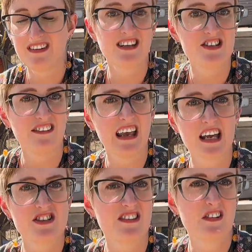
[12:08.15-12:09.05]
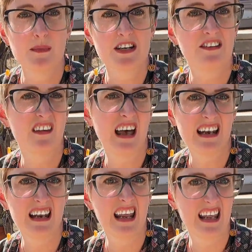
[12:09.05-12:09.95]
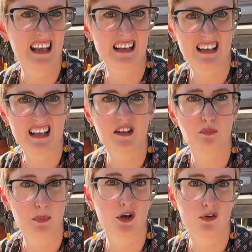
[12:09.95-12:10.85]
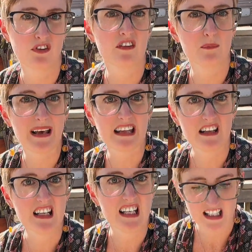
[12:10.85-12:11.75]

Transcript: it just catches too much sun and it burns badly.